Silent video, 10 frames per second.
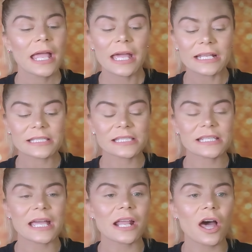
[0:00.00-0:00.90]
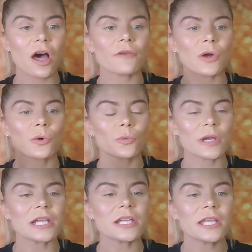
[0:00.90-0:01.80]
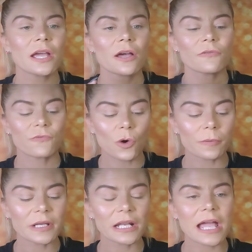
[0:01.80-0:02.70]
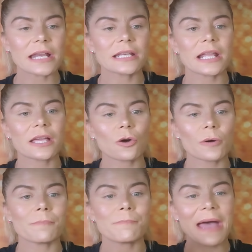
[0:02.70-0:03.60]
And instead of reformulating and going